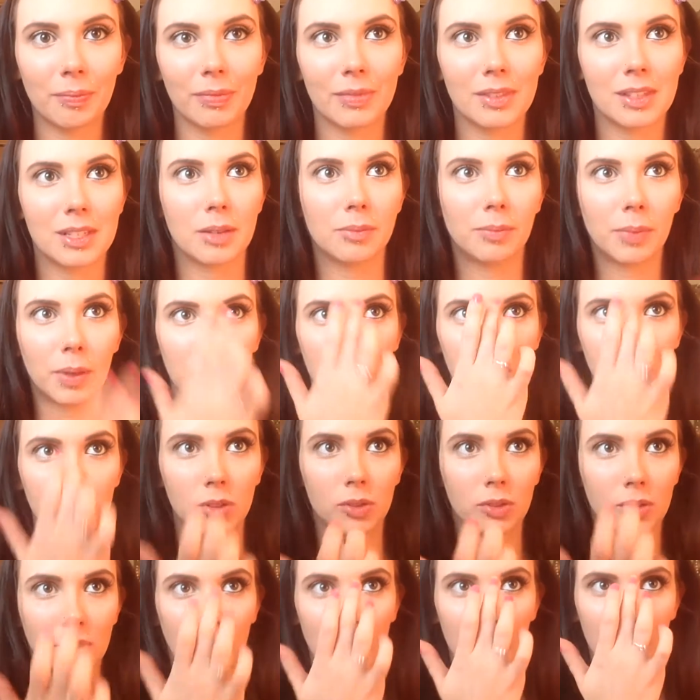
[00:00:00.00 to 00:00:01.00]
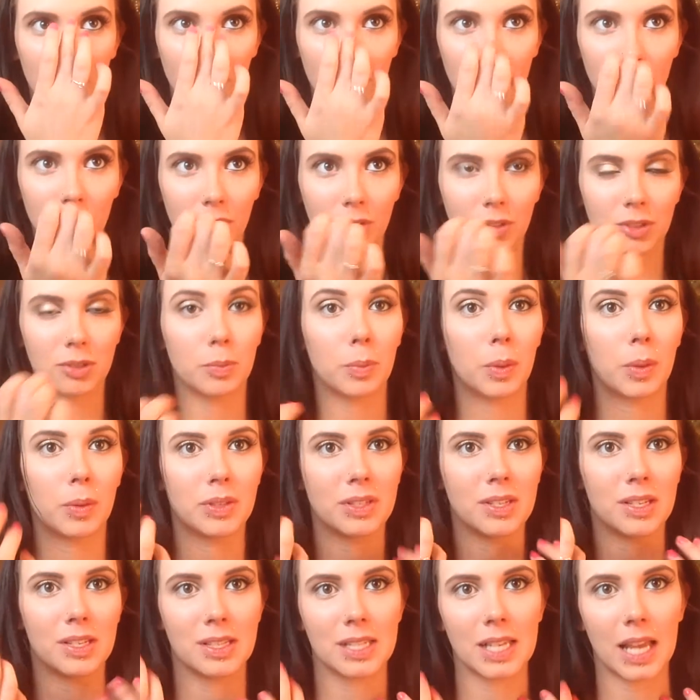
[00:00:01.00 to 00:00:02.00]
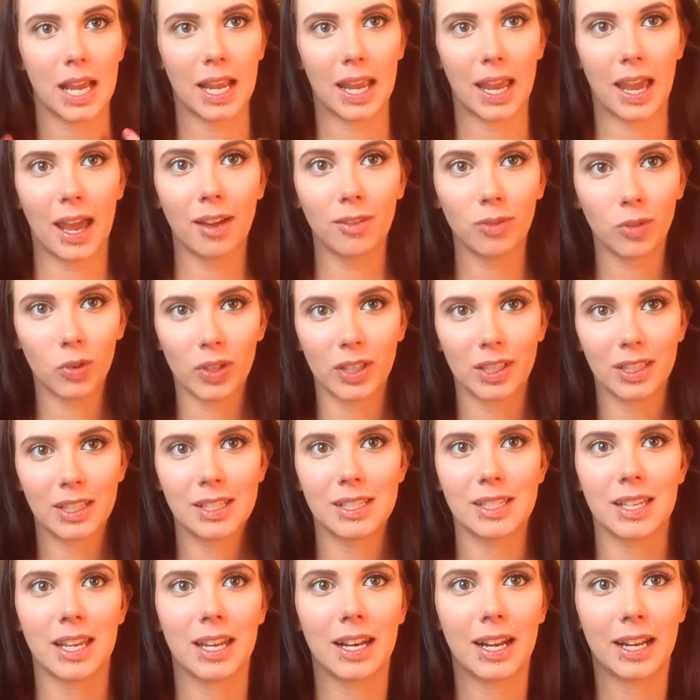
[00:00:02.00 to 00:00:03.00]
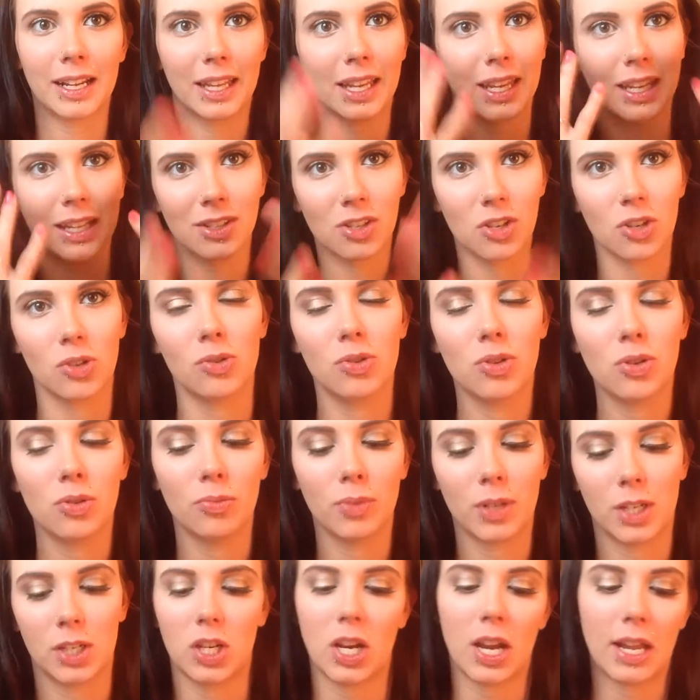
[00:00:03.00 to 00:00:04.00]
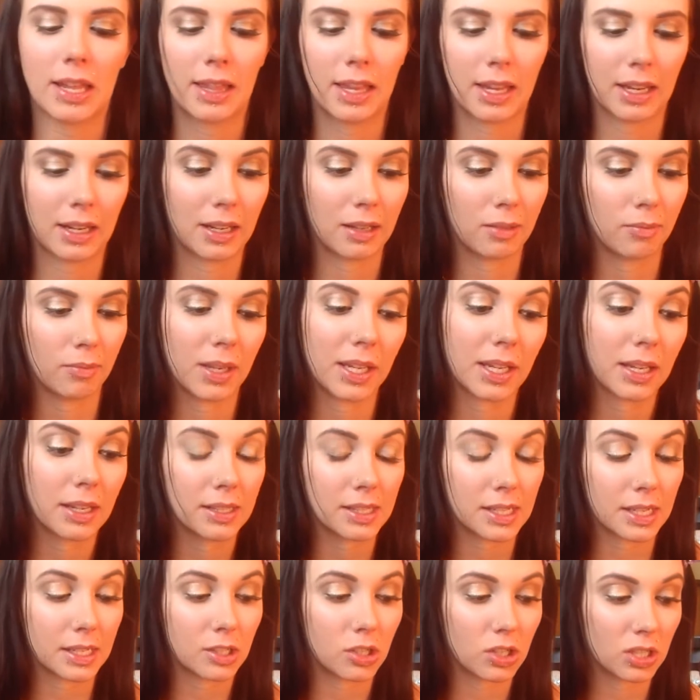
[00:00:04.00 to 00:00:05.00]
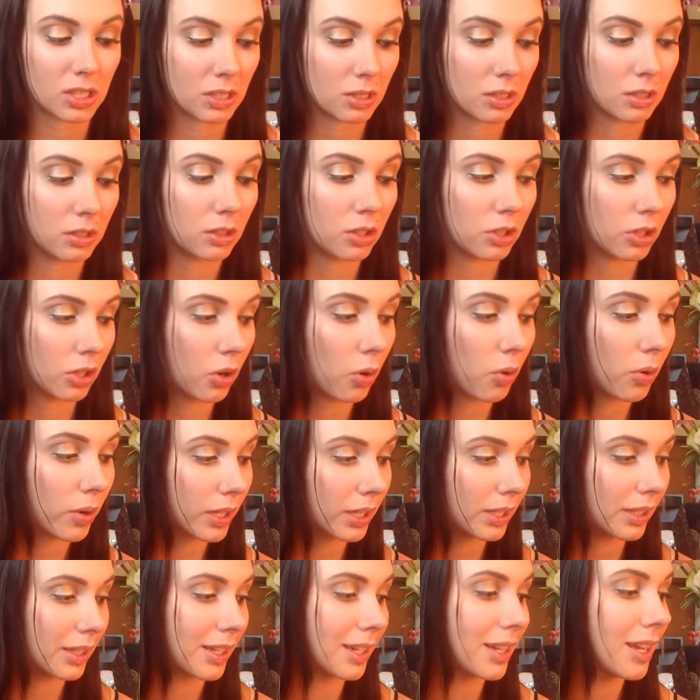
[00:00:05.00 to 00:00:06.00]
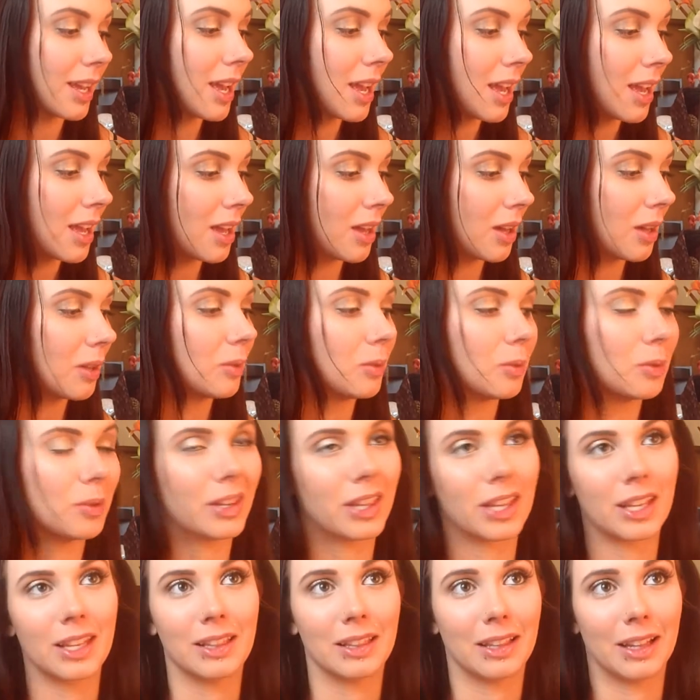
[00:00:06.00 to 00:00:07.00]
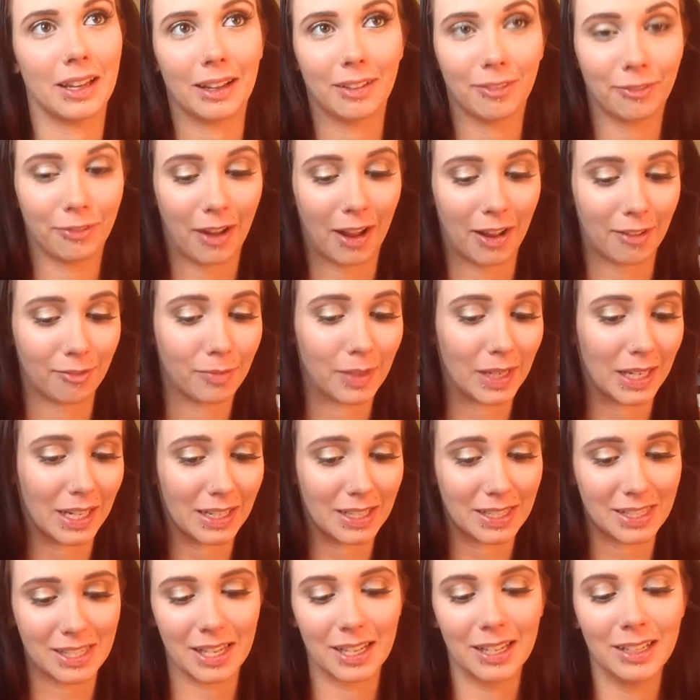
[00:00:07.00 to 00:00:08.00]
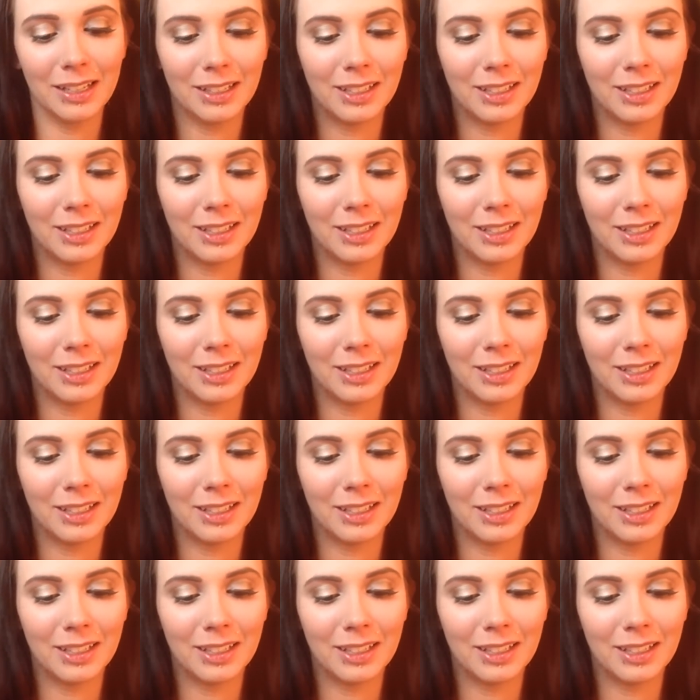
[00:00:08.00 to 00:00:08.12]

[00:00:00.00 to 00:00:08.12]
Some people do down their nose, but since I have oily skin, I can't do too much highlighting because it just will look oily within like 5 minutes.